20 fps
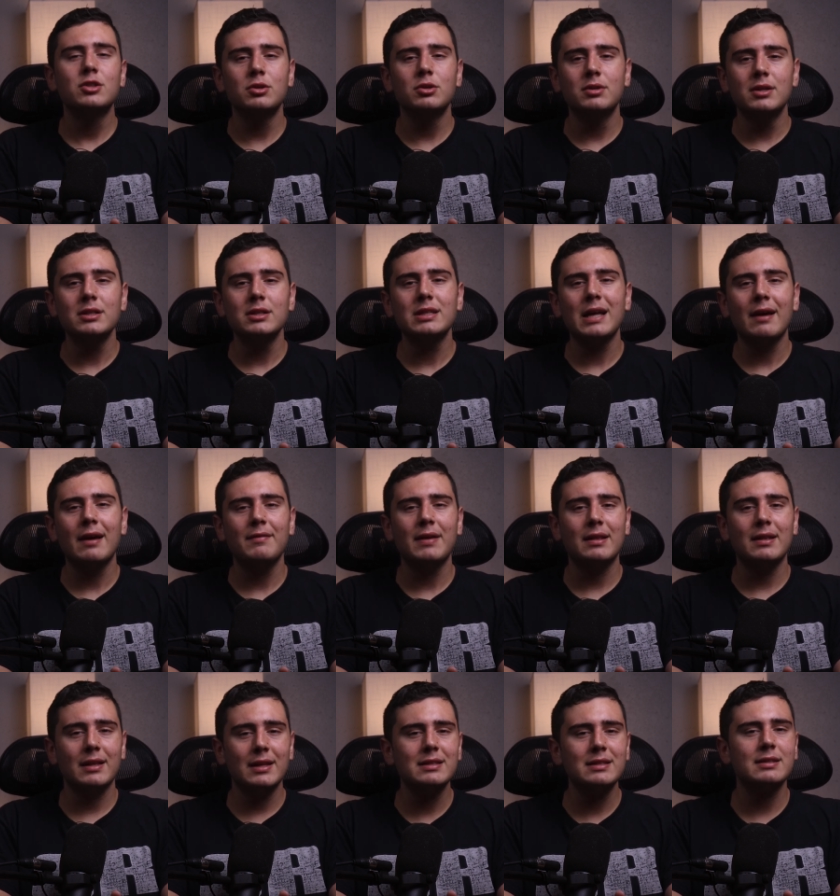So you need to have
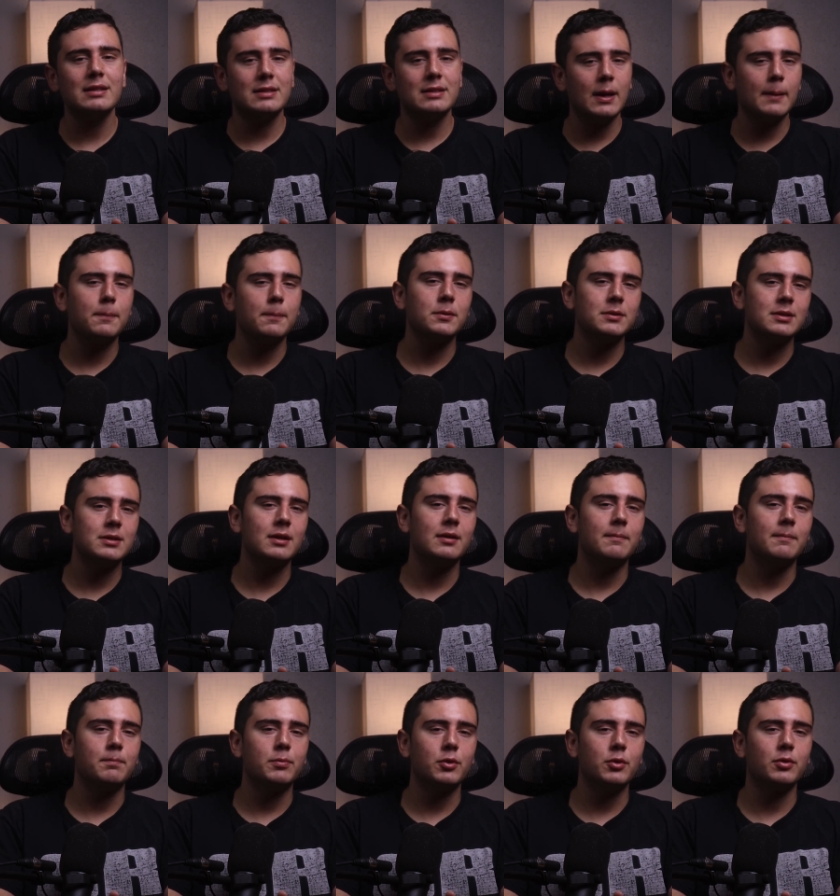at least a
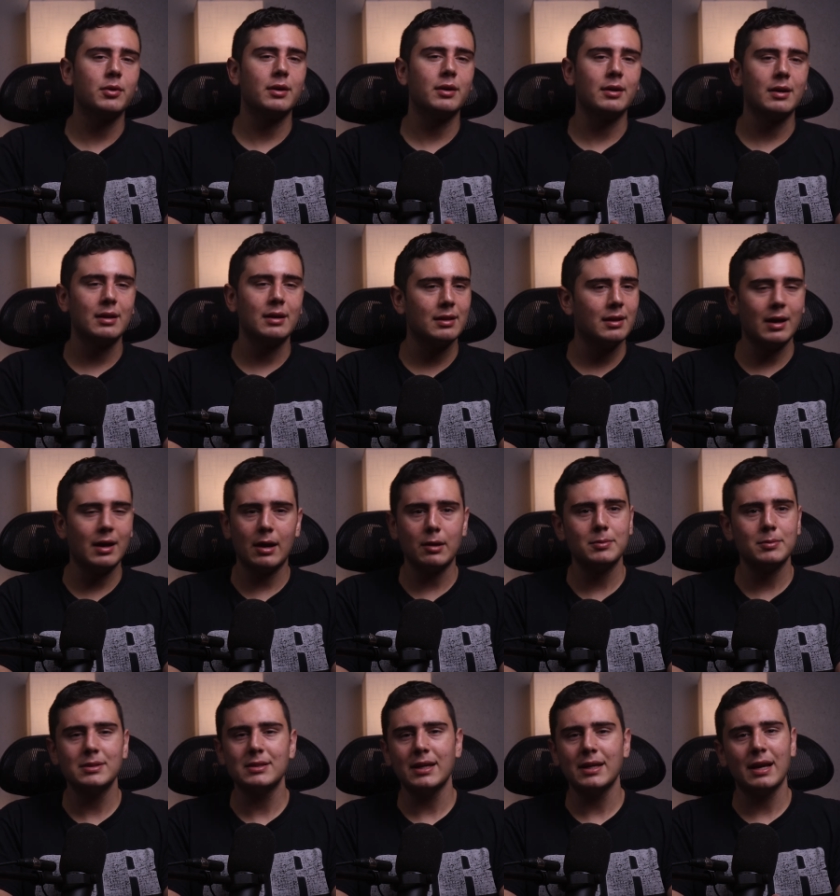10%, or I
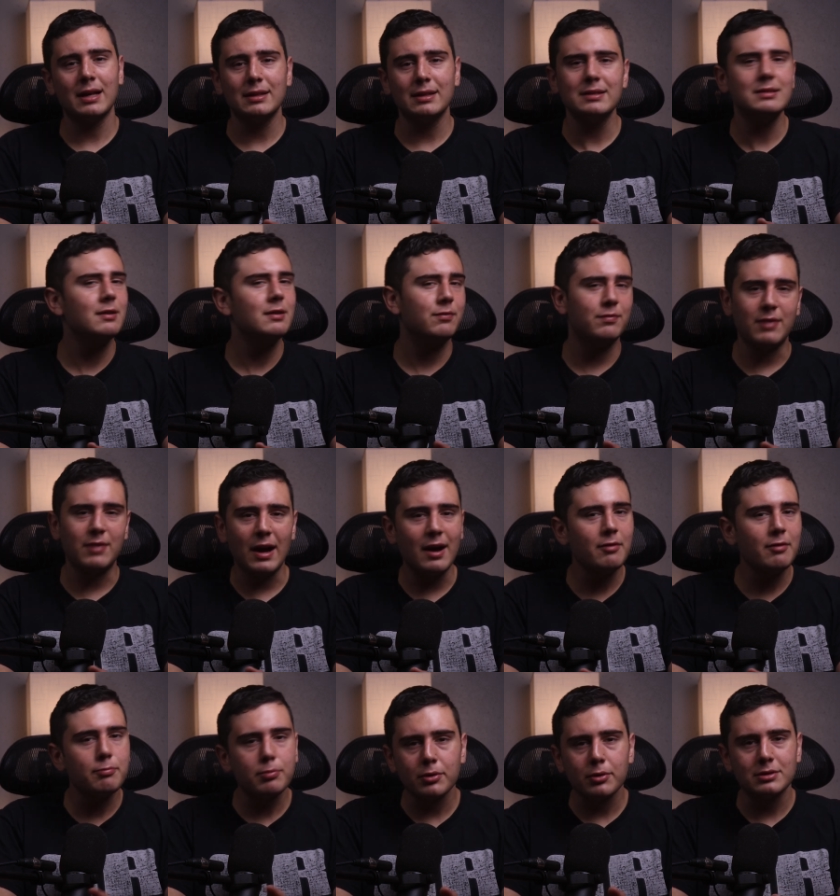would say at least a
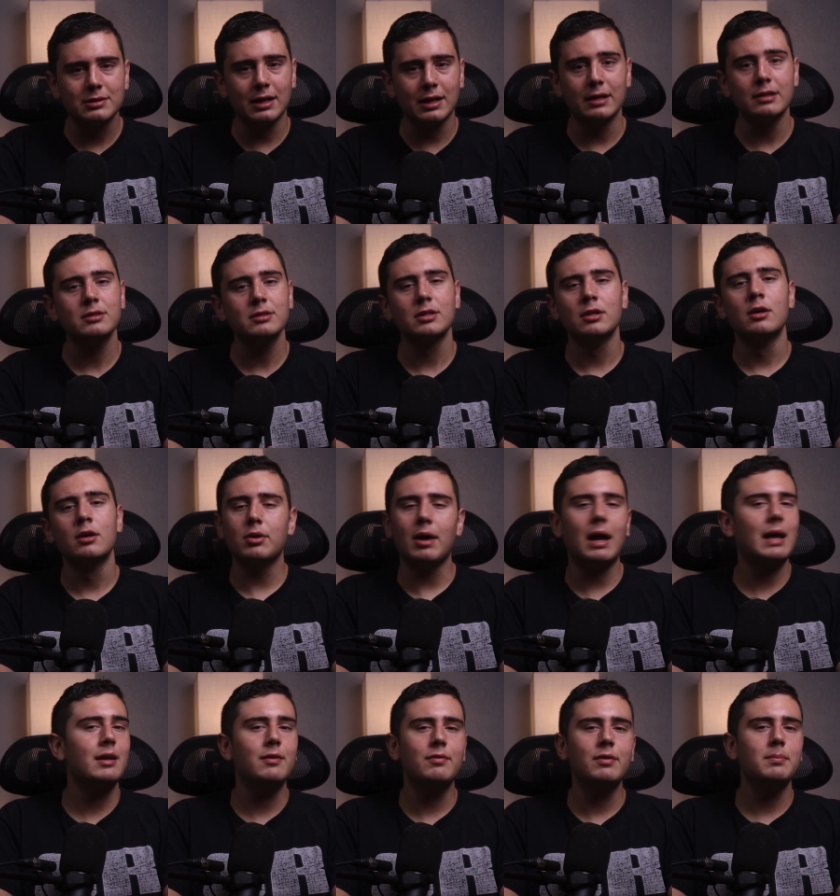5%, to
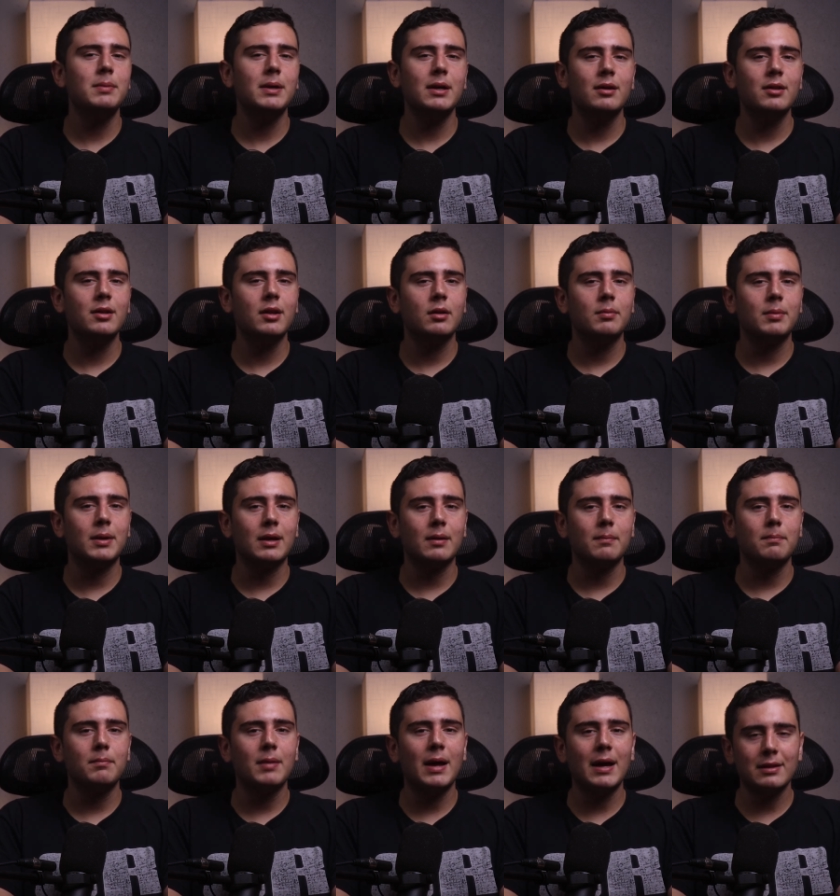even be on the
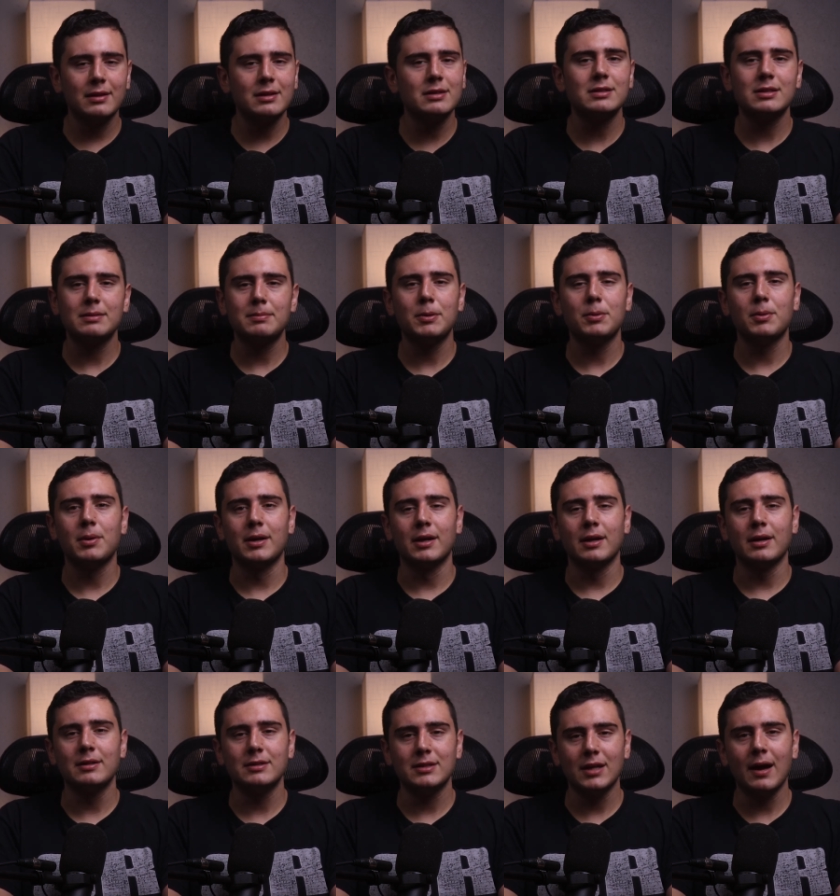debate at this
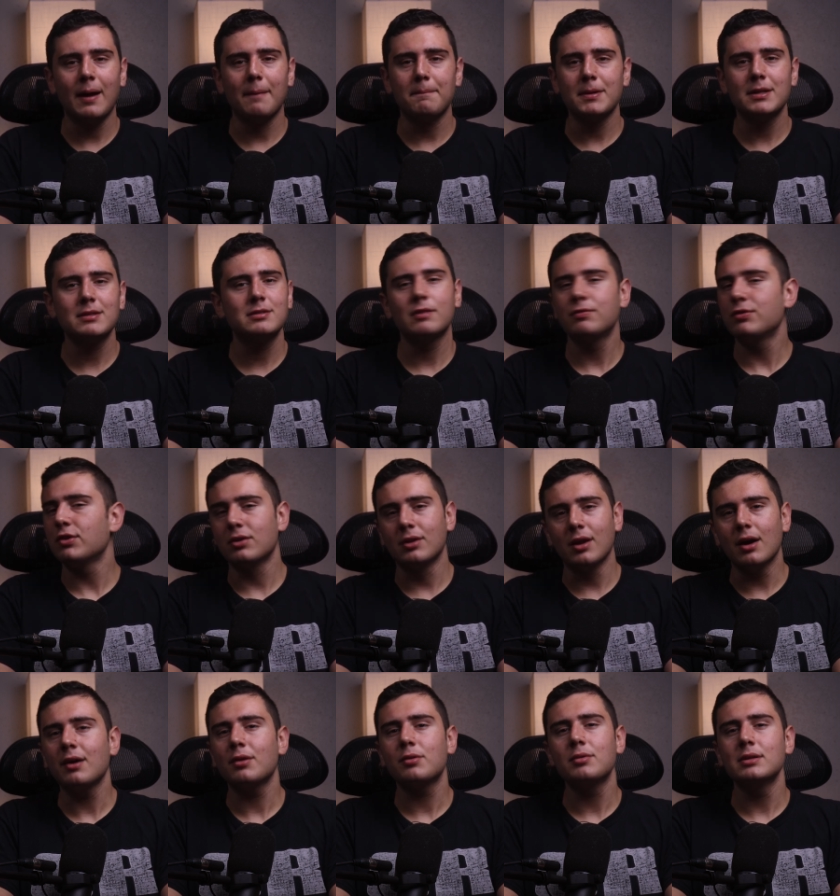point in time. Because if you're
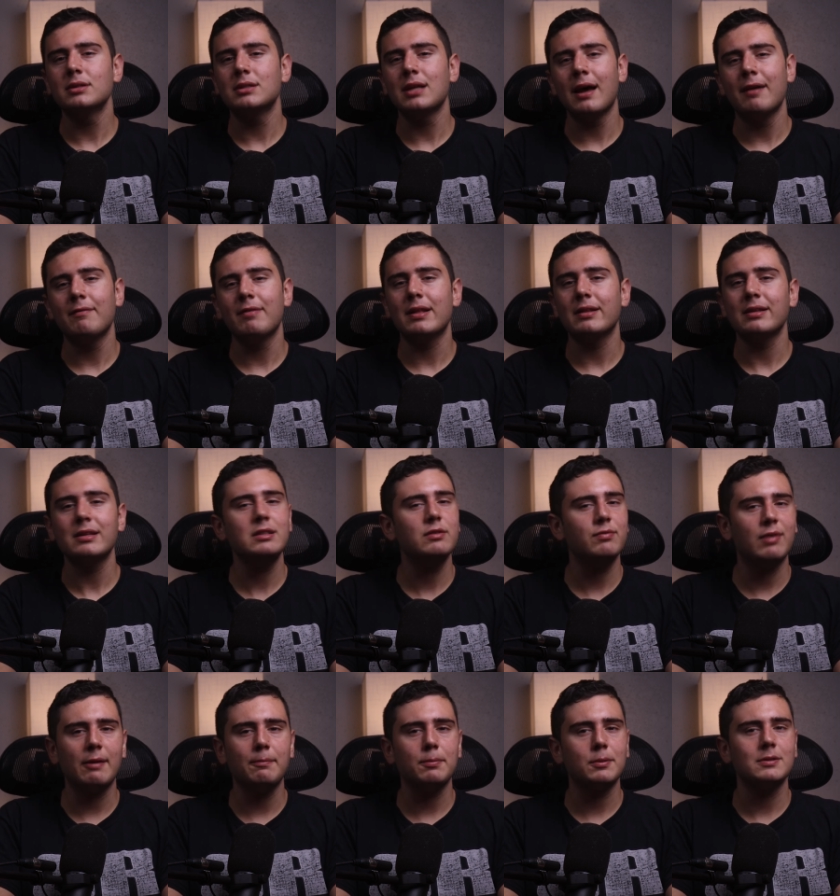not going to have at
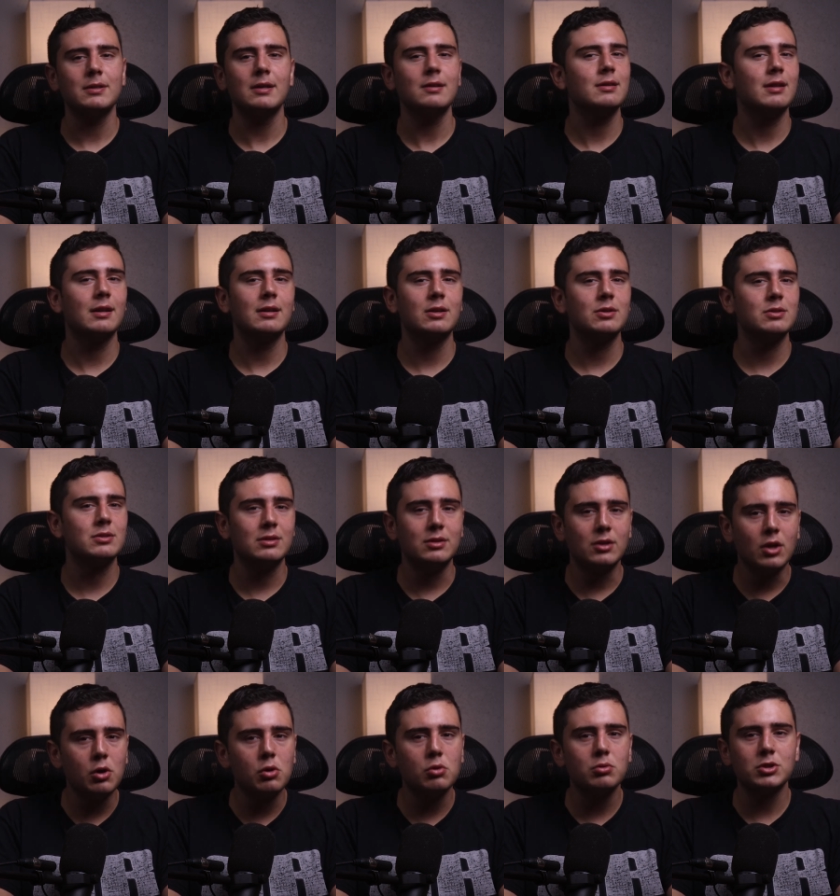least 5%, then there's
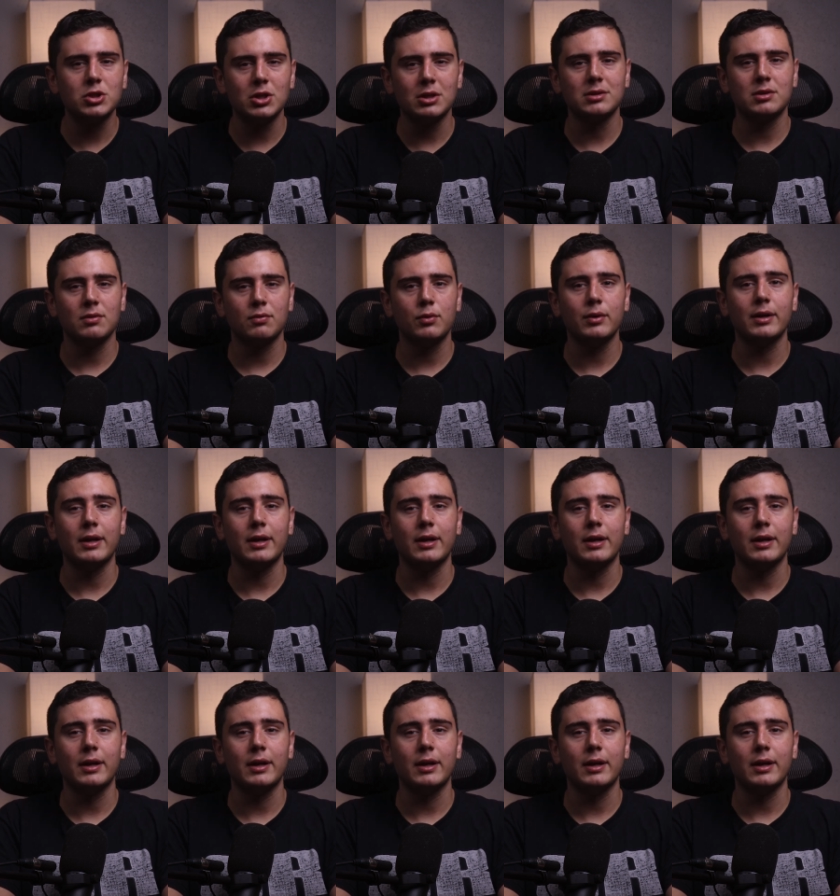no chance of